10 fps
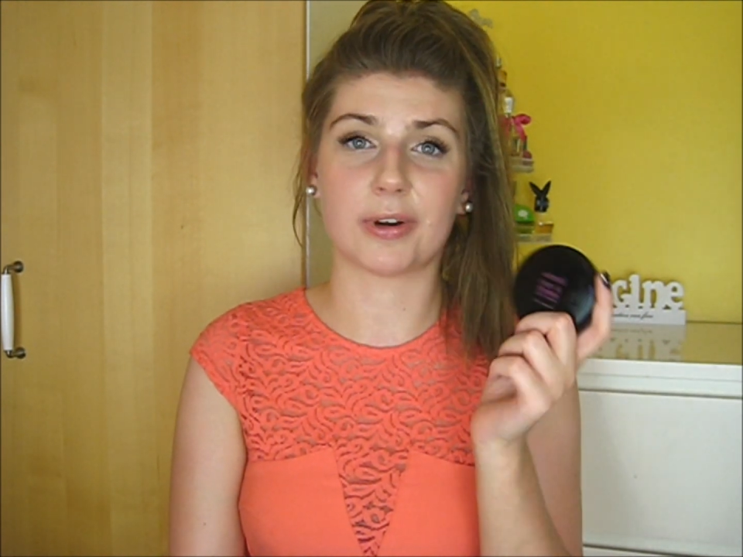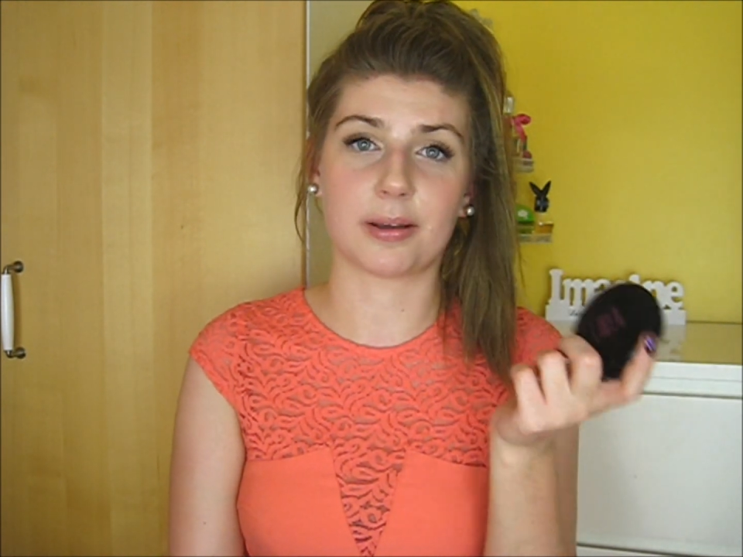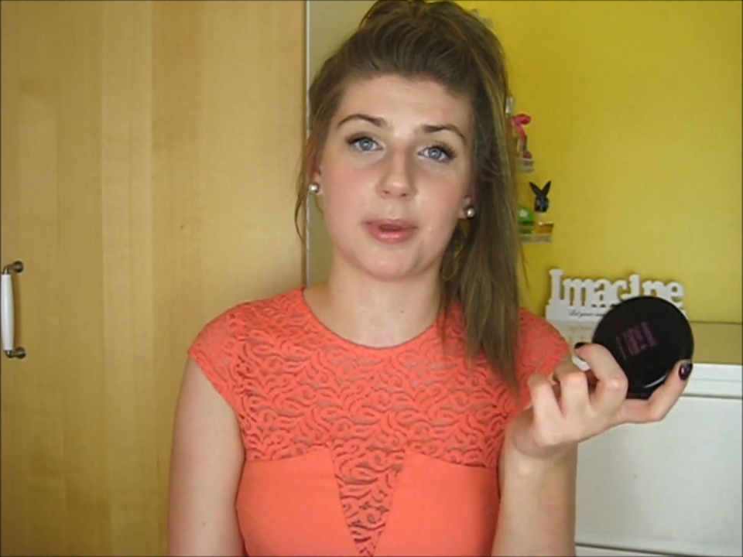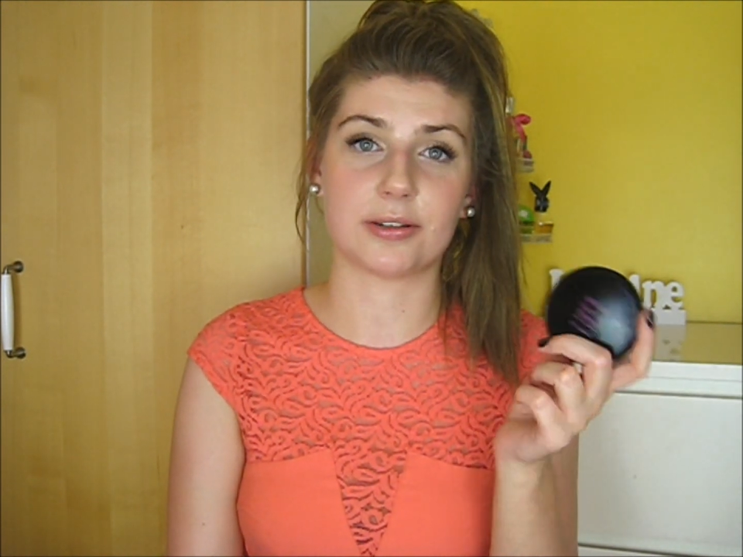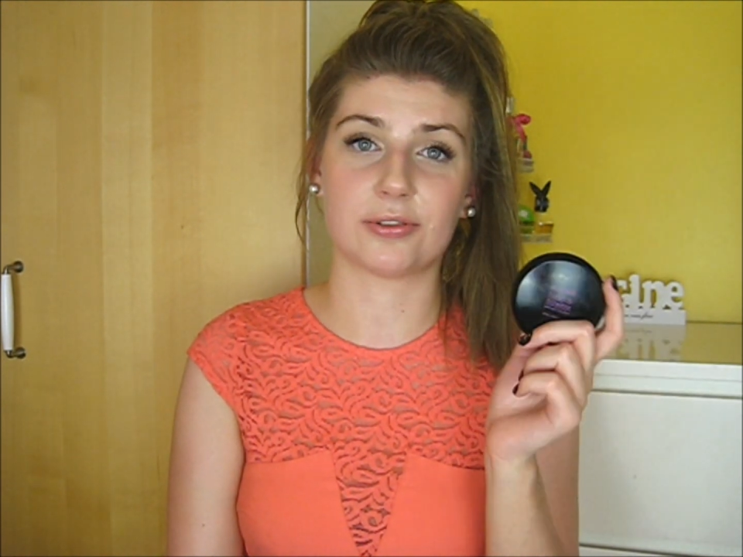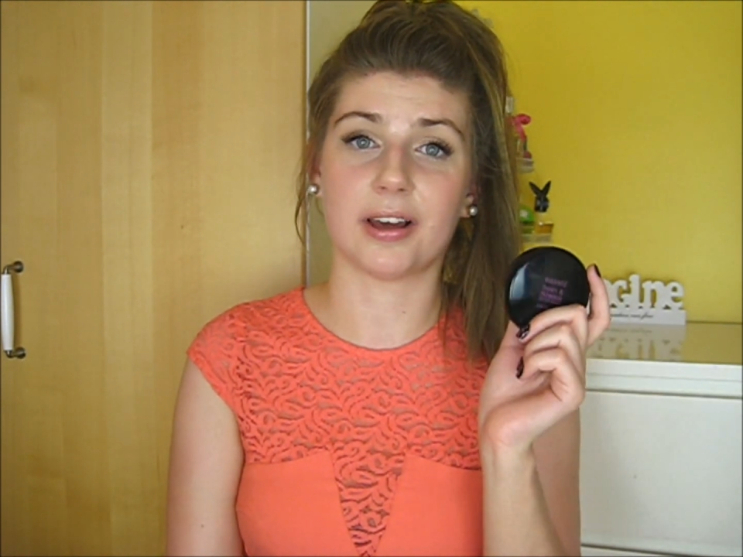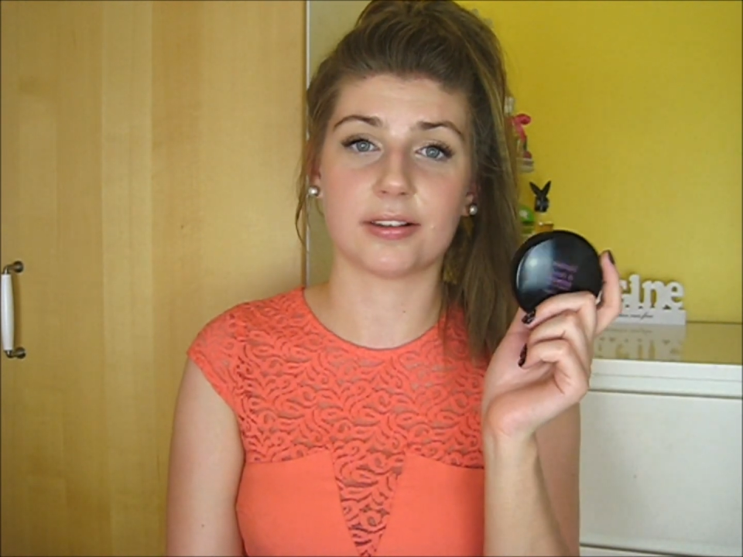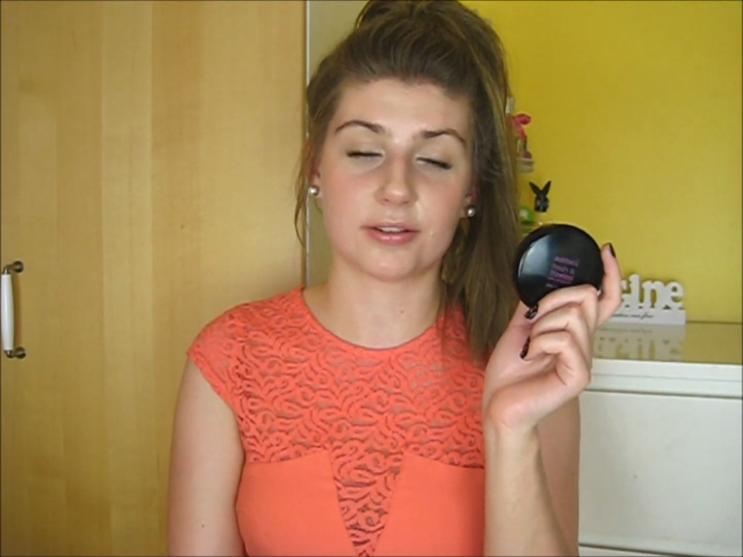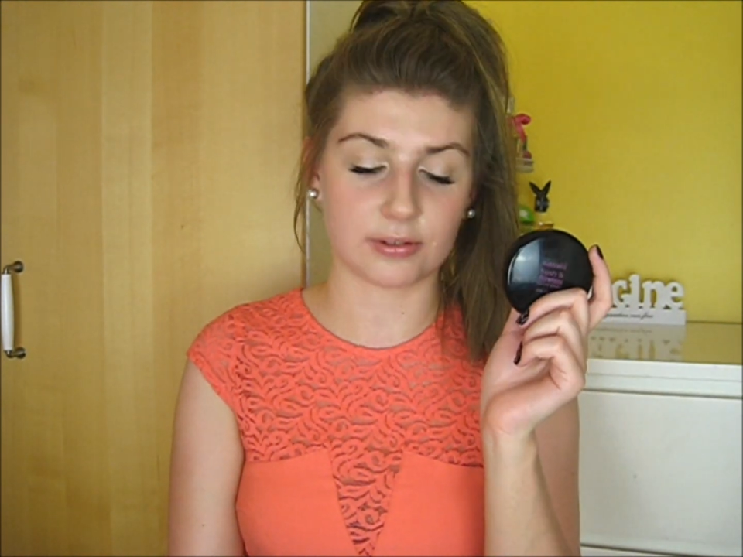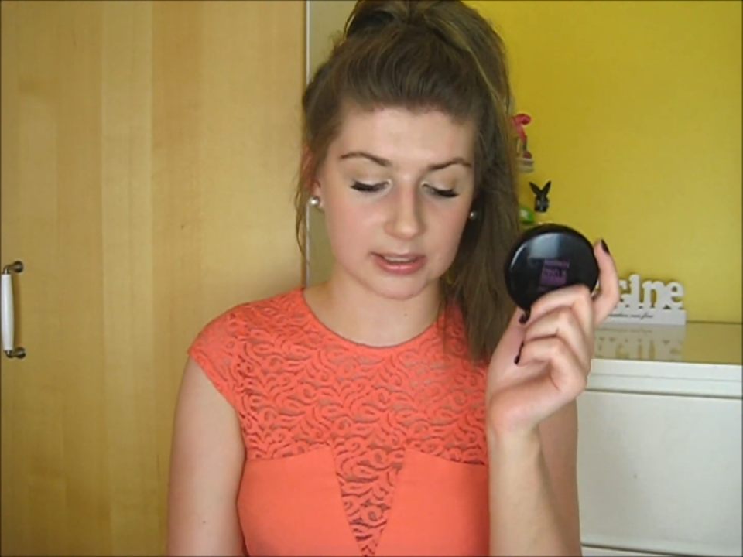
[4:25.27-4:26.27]
recommend
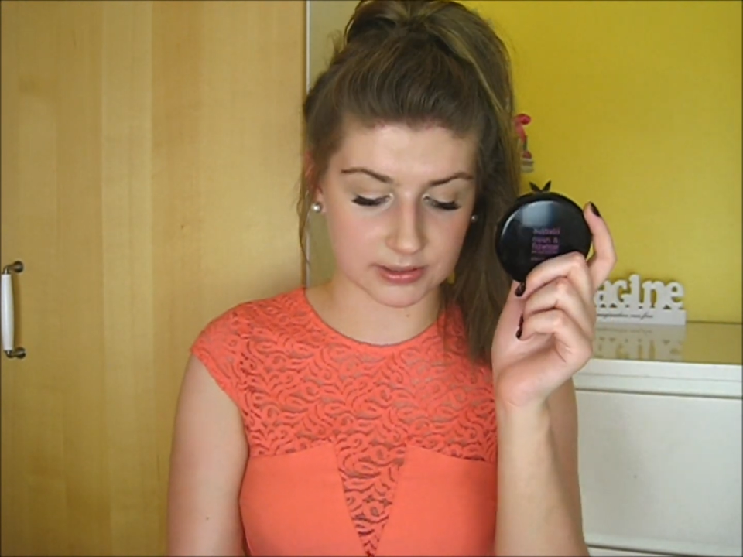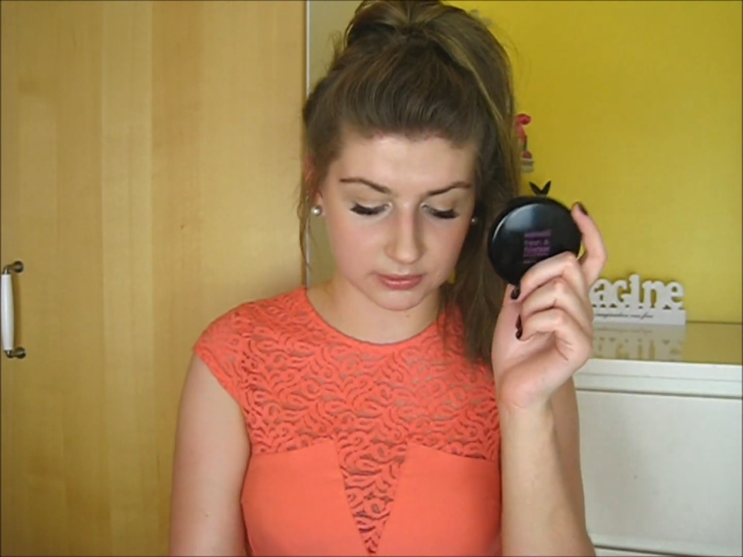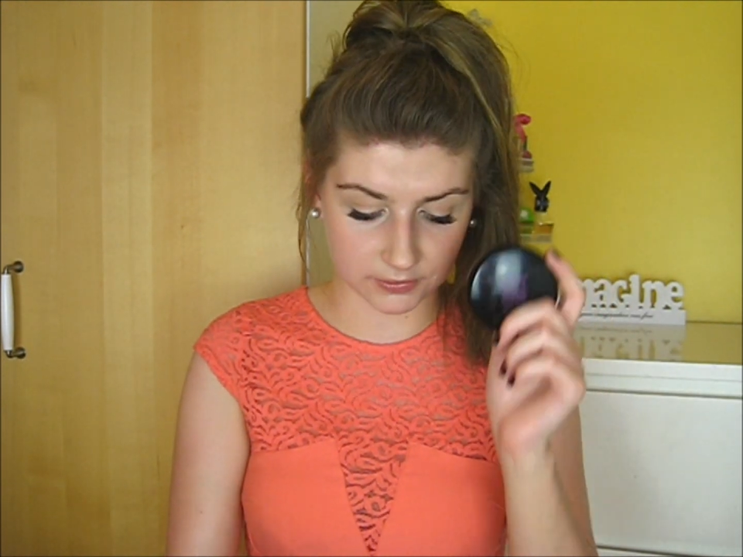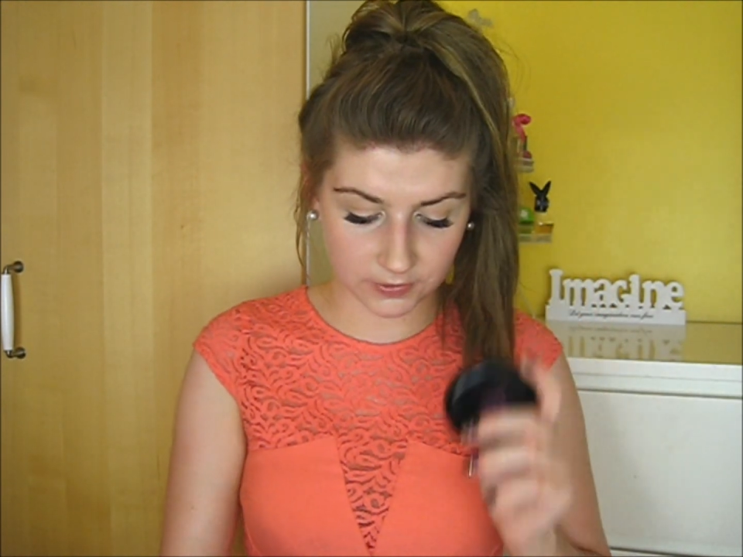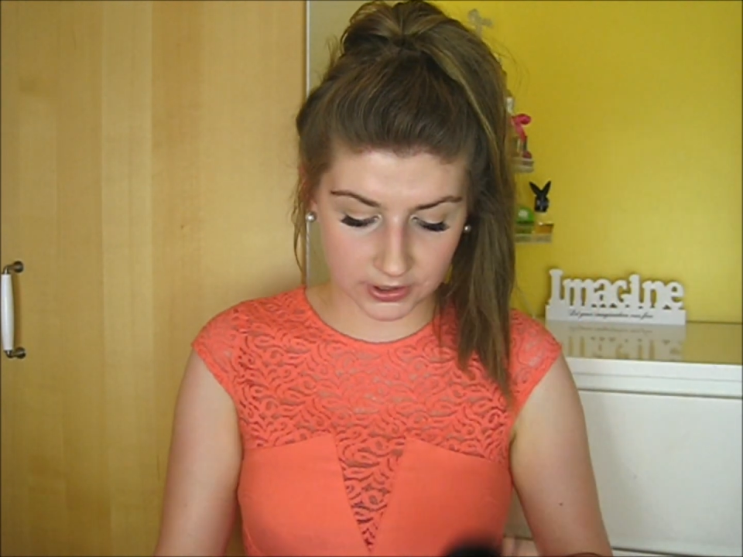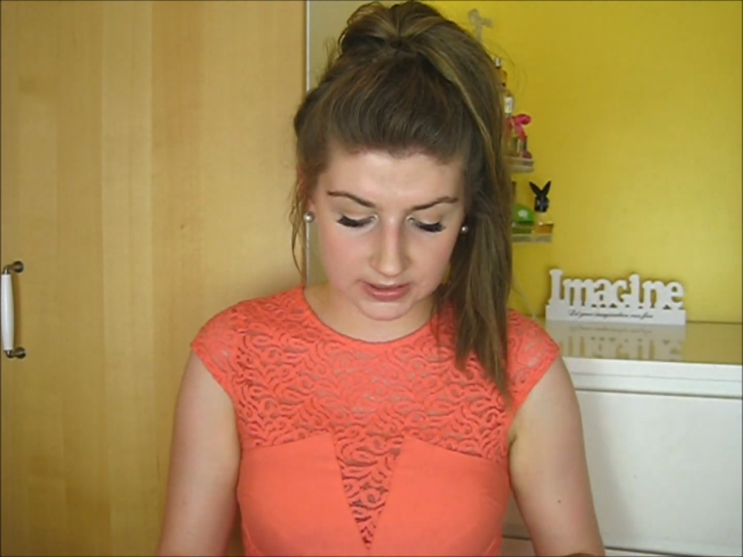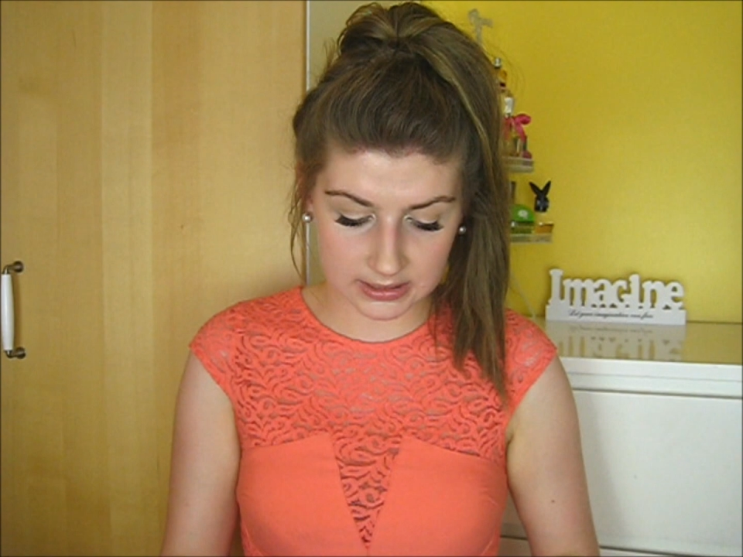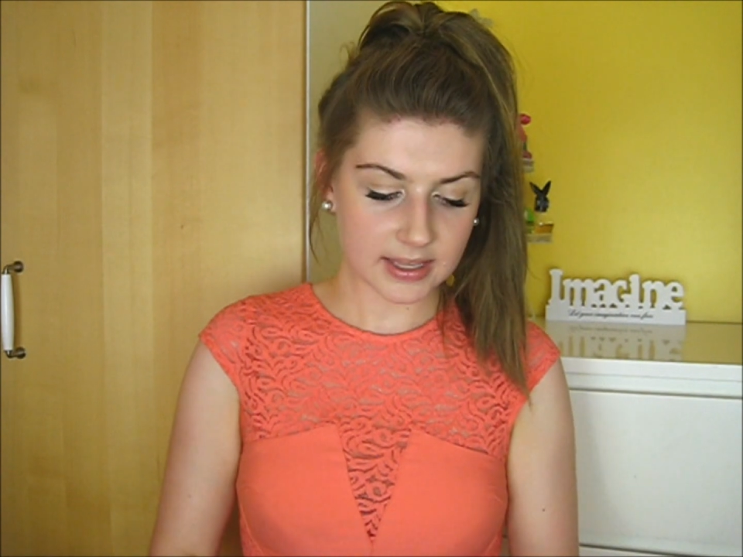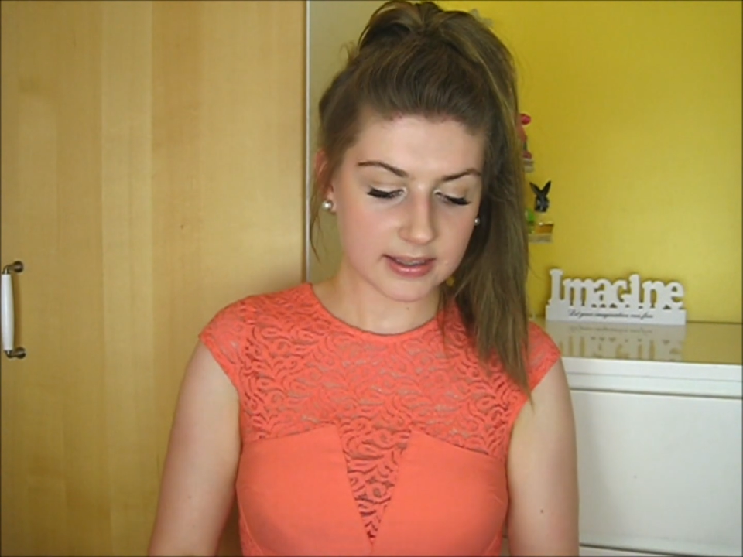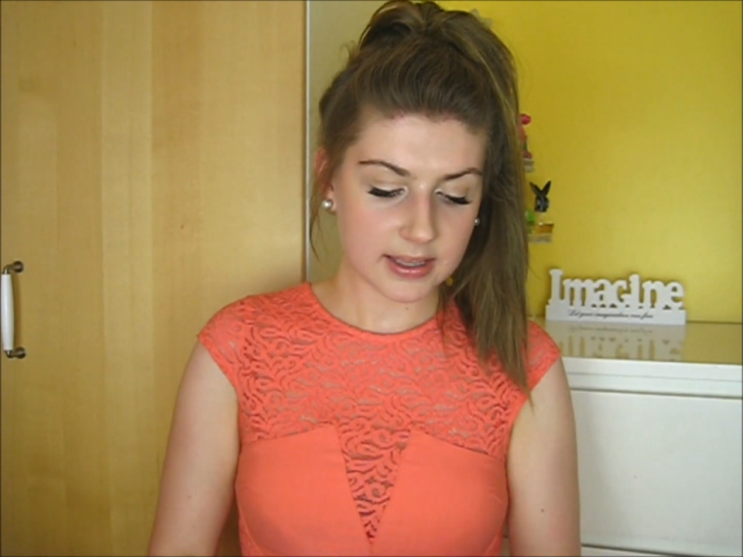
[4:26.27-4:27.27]
trying the Australis one first.